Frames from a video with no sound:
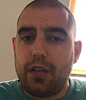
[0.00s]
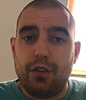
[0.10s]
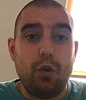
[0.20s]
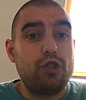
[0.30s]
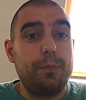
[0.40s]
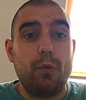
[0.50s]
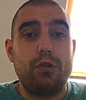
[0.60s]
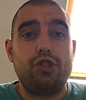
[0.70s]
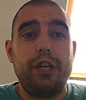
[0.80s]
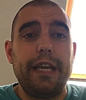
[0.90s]
They also bought
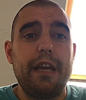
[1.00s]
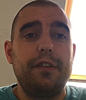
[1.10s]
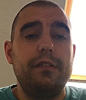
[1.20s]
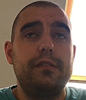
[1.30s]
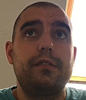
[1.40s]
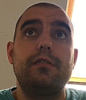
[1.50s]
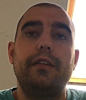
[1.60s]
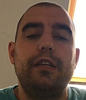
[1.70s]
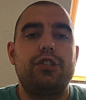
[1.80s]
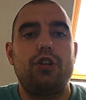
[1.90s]
the Shea Givens.
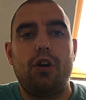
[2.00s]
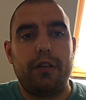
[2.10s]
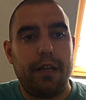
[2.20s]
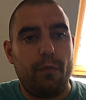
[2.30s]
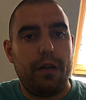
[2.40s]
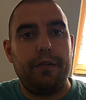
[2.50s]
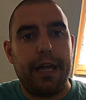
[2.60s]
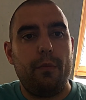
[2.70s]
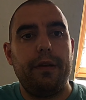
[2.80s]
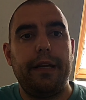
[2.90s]
They started like we are
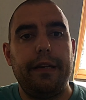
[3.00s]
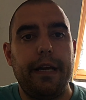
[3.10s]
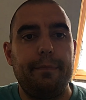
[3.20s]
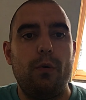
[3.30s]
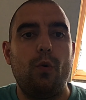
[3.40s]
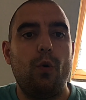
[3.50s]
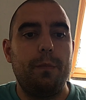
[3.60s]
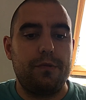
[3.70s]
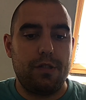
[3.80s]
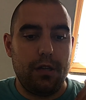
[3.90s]
now, when like Nick
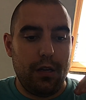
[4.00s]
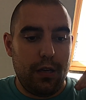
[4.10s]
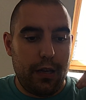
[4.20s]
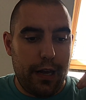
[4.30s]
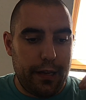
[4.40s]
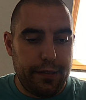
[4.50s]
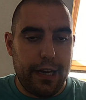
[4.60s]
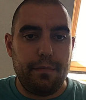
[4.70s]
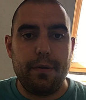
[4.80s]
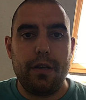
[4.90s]
Pope's and
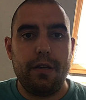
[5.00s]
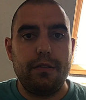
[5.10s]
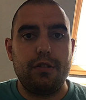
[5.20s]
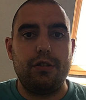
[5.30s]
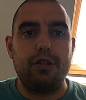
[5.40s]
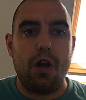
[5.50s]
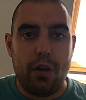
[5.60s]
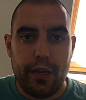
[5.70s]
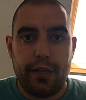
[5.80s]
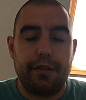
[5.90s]
Dan Burns and
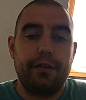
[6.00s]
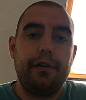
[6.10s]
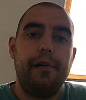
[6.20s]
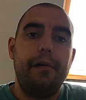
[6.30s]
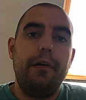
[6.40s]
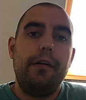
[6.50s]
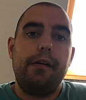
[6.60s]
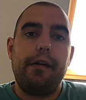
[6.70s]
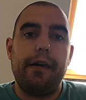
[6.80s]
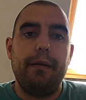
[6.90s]
Target,
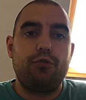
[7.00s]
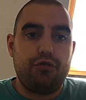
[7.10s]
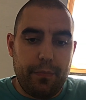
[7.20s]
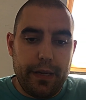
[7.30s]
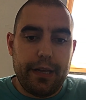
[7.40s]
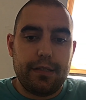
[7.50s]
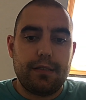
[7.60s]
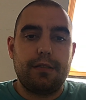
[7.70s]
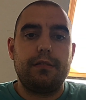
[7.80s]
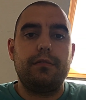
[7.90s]

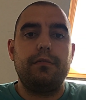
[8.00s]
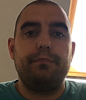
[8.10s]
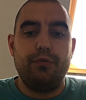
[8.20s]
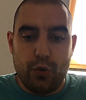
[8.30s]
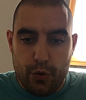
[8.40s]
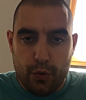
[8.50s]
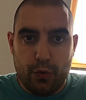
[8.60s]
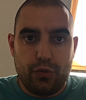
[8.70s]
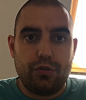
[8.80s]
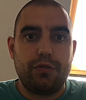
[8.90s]
Trippier's,
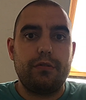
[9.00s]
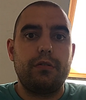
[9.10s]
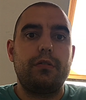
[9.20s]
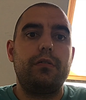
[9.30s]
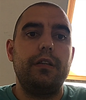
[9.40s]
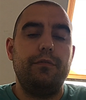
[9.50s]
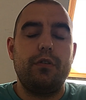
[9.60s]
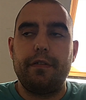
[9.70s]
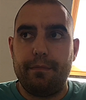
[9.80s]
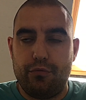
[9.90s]
Bruno's, even though
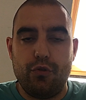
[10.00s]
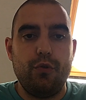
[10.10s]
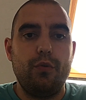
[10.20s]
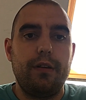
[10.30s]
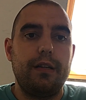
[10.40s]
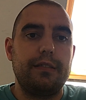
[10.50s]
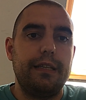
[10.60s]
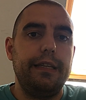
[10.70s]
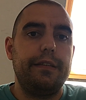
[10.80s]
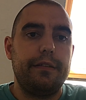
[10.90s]
I think Bruno is
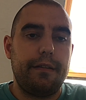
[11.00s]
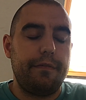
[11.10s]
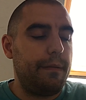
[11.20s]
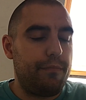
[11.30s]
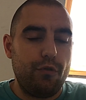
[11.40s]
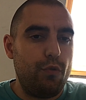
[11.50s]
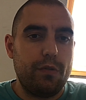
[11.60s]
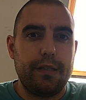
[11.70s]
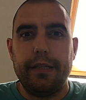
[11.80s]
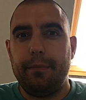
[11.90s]
elite. I think
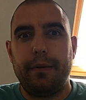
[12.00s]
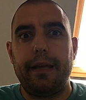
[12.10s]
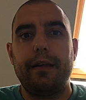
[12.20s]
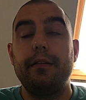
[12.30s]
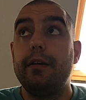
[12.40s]
Bruno's an elite player.